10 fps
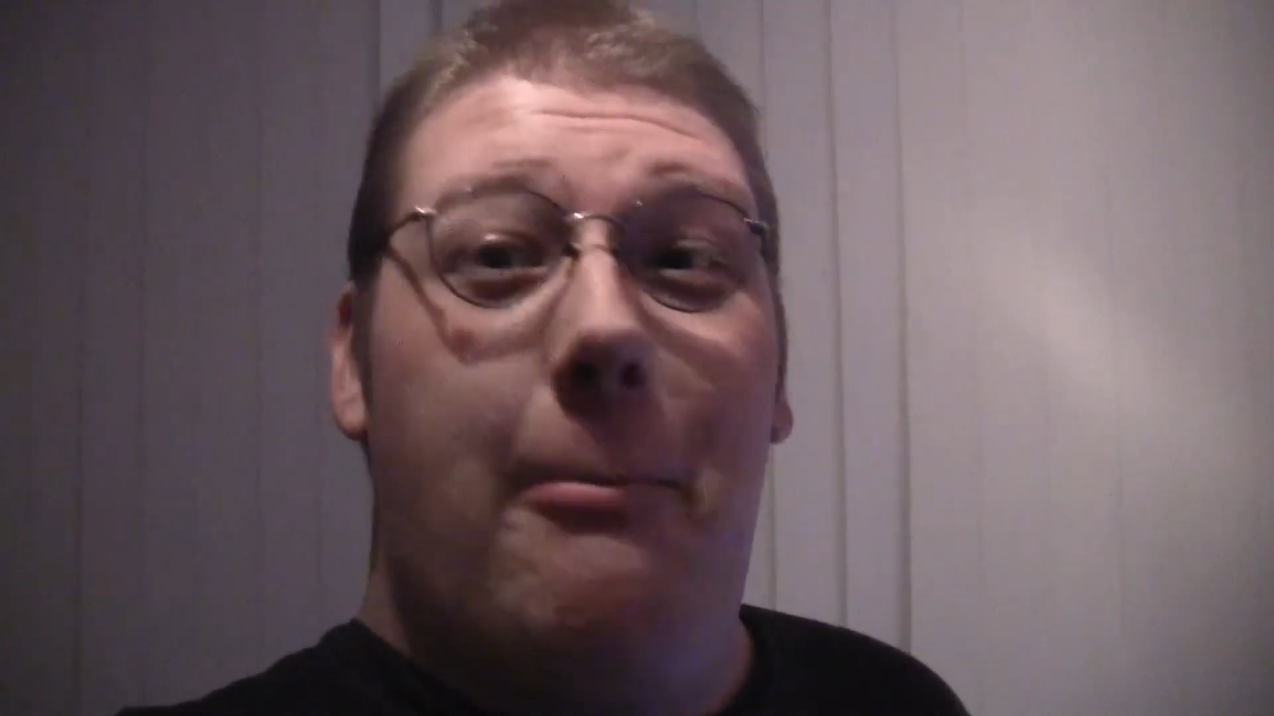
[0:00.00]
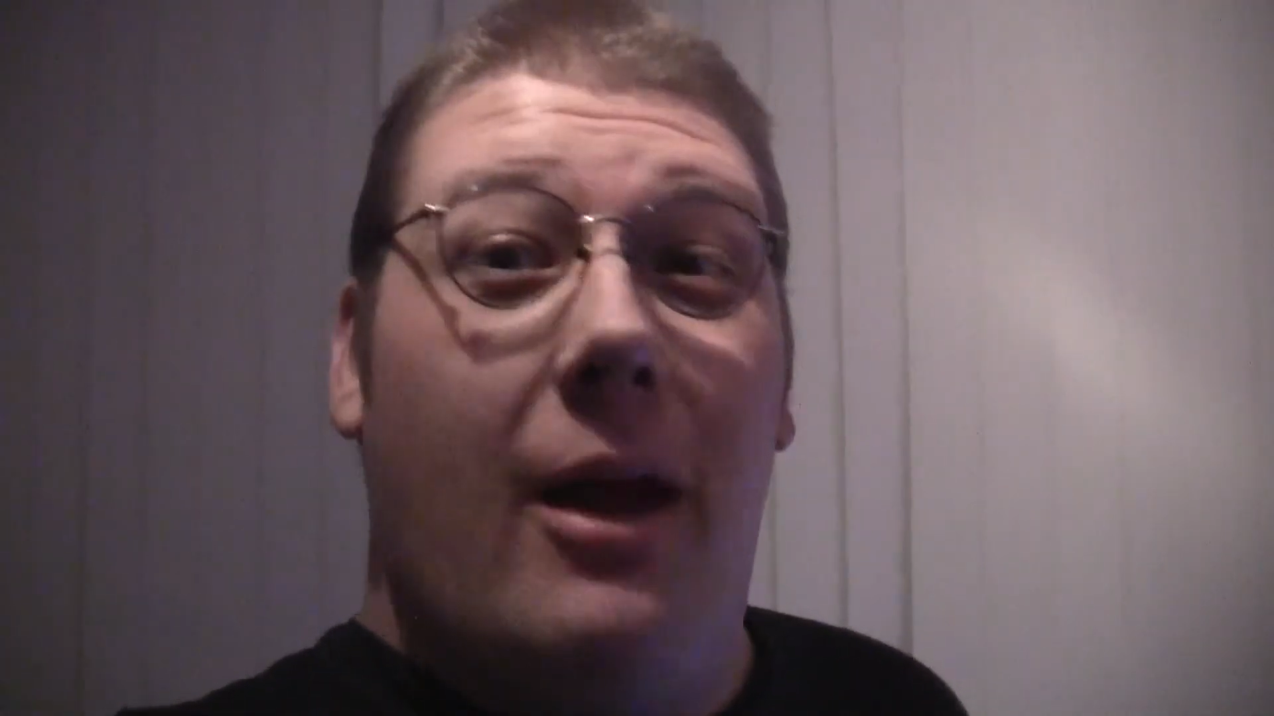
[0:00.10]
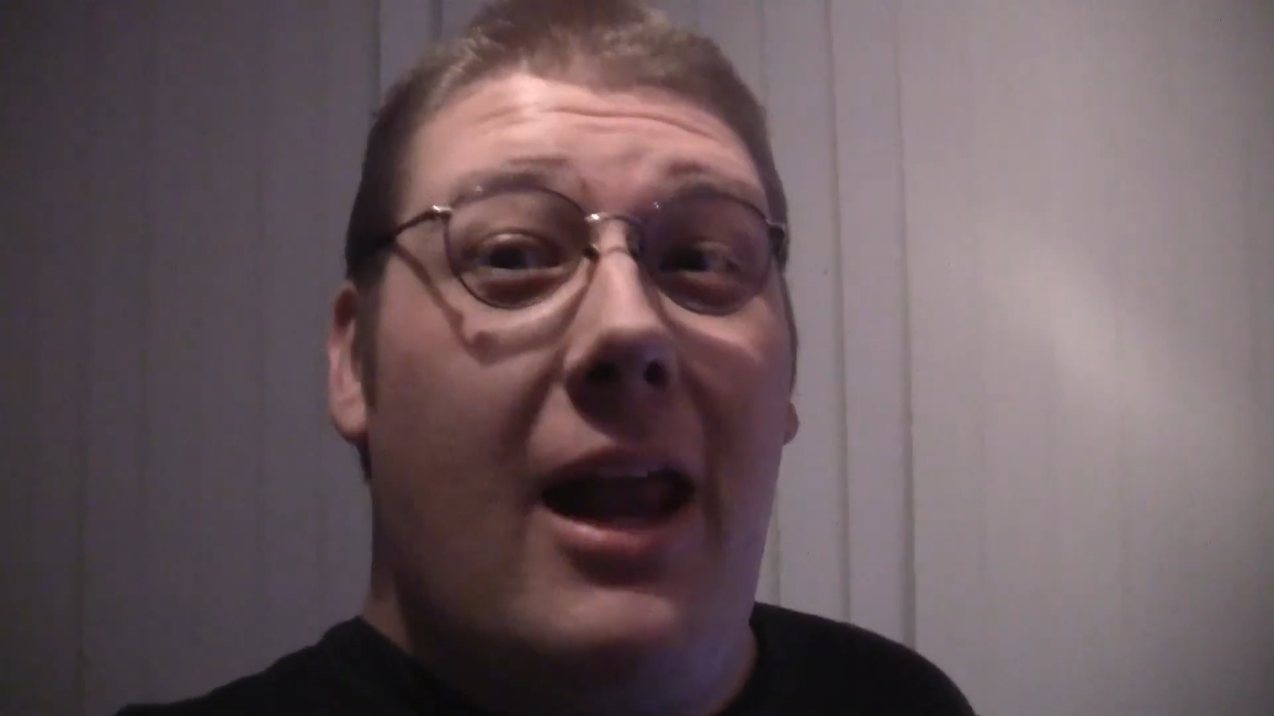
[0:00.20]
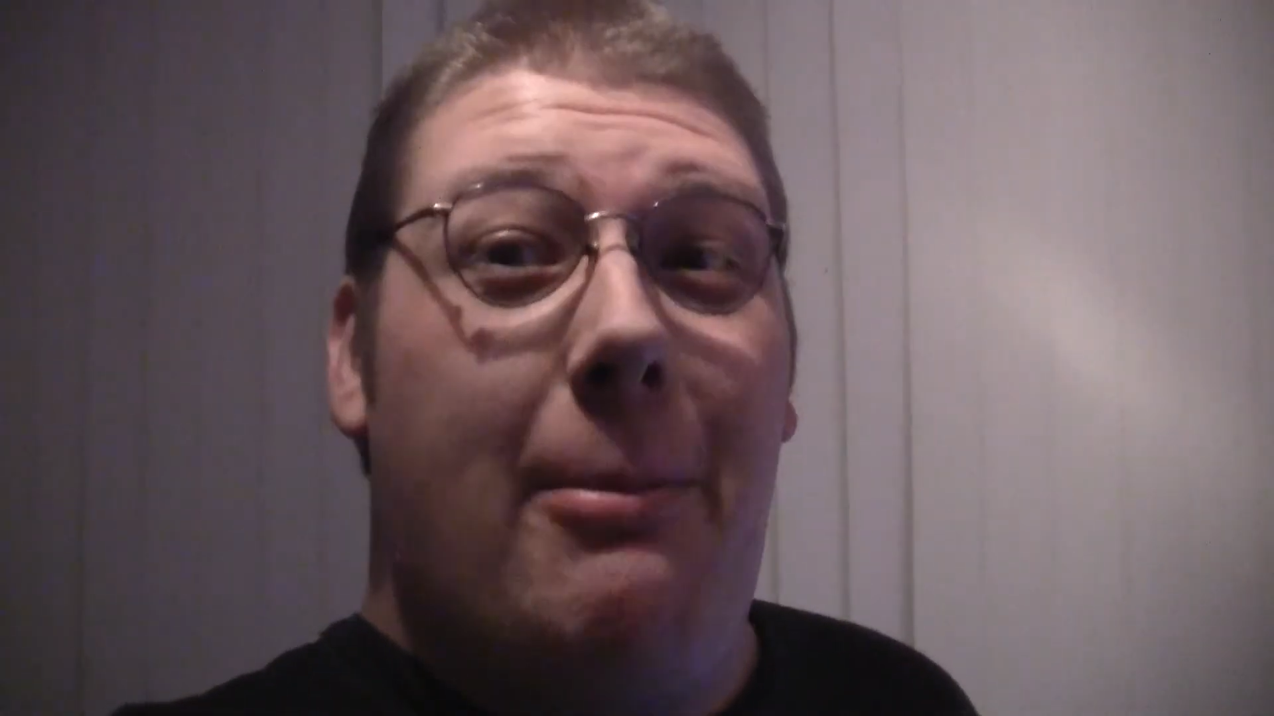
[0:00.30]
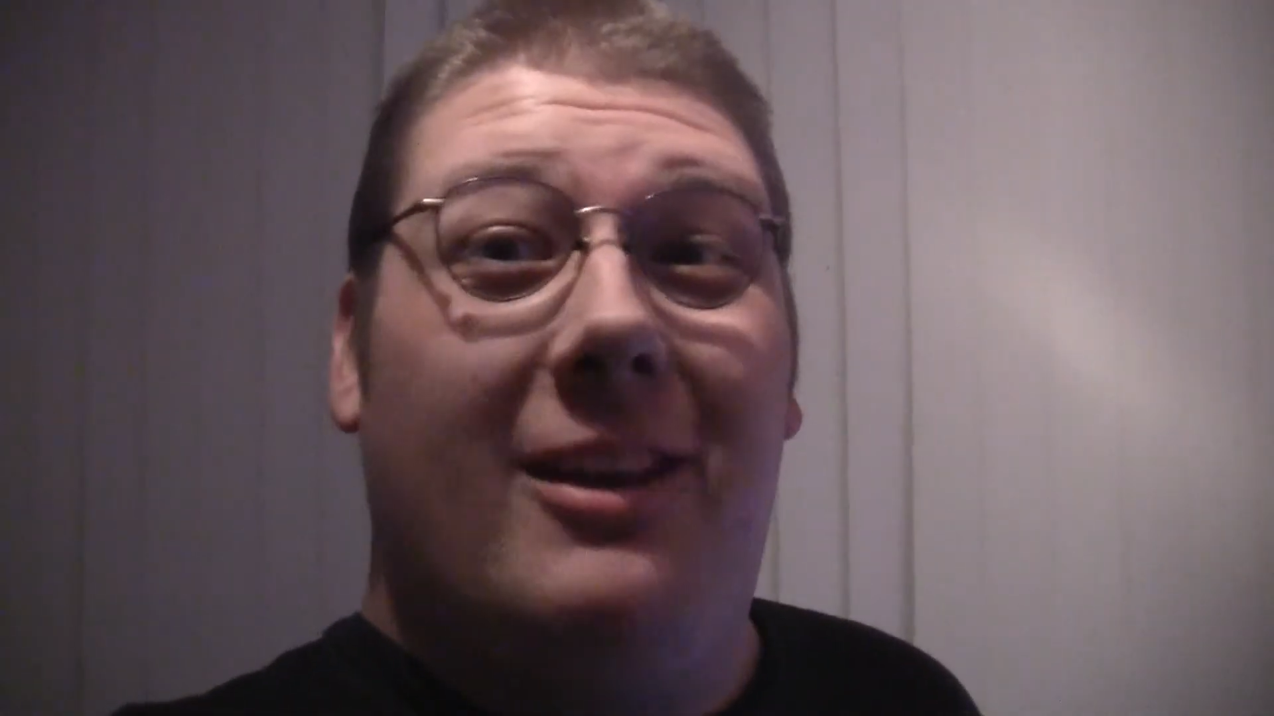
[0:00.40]

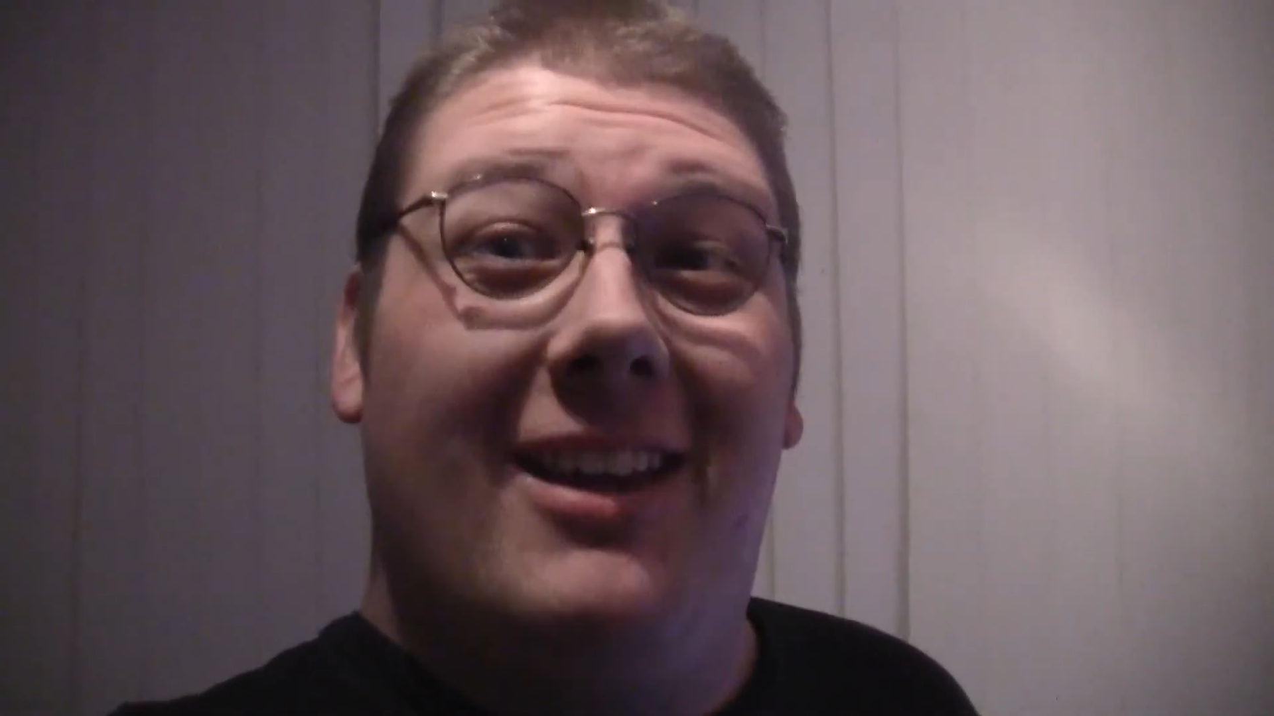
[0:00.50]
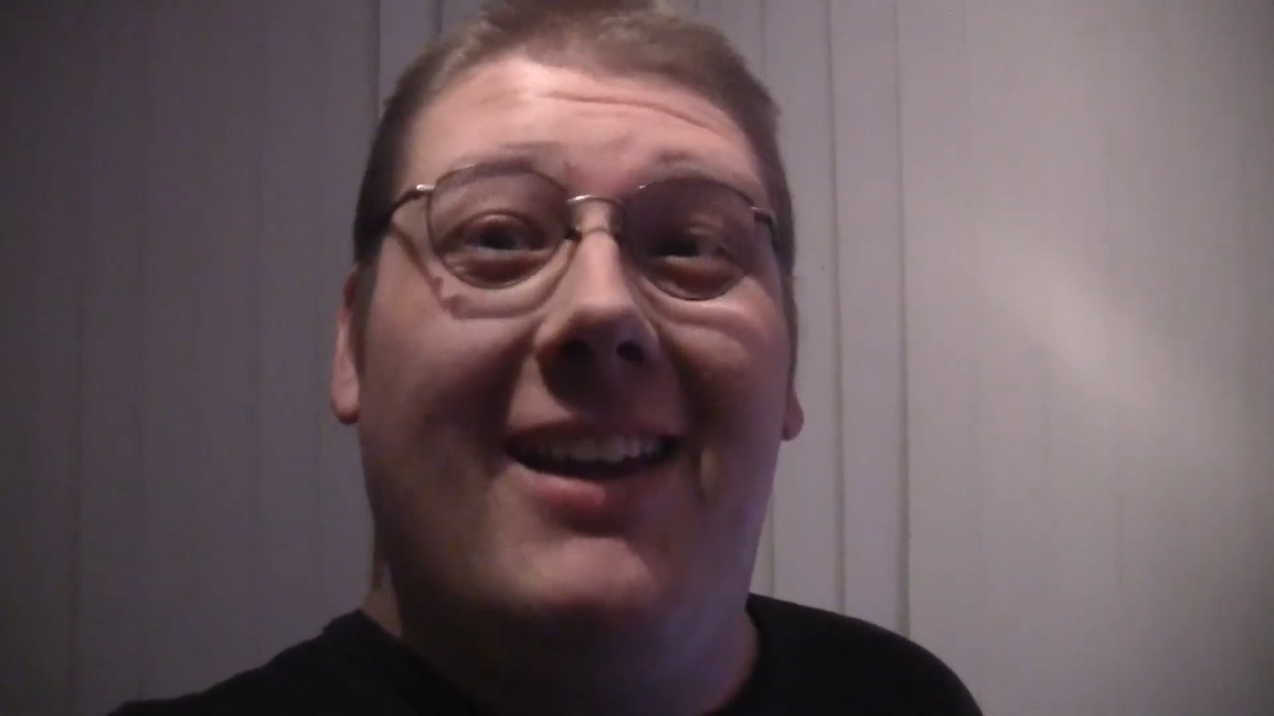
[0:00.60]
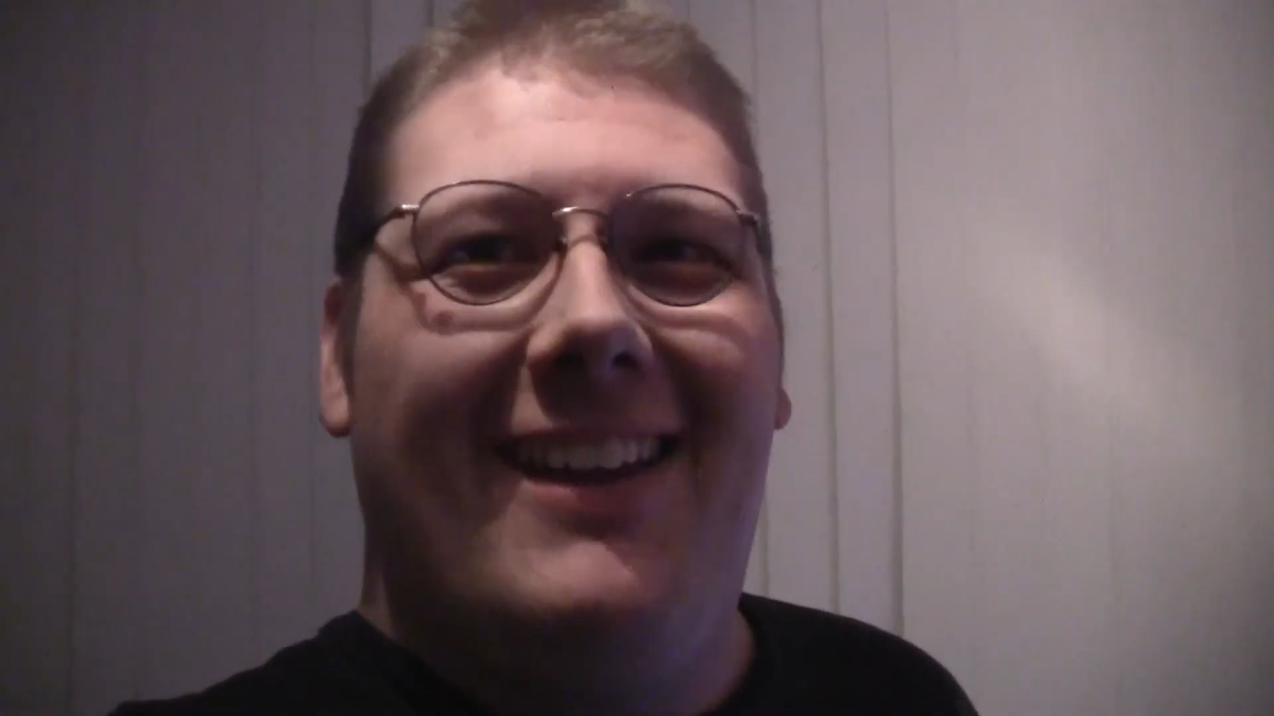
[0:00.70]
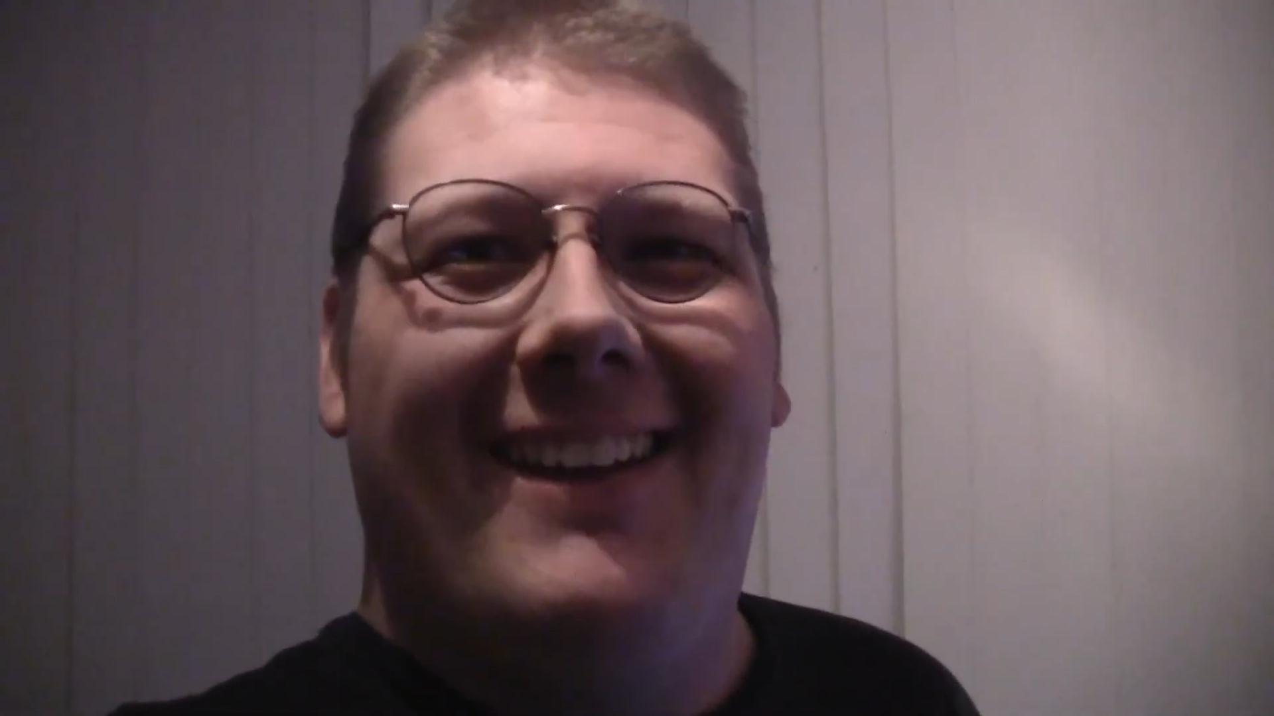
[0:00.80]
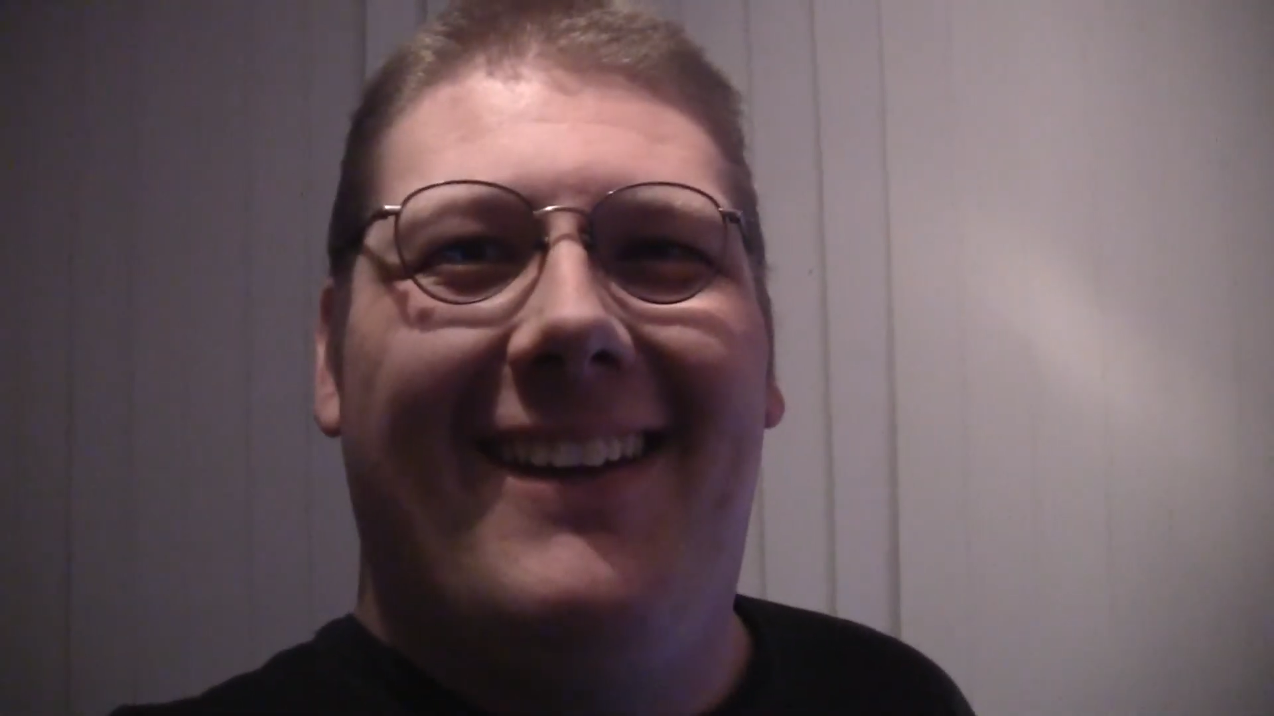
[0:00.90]
bon appetit!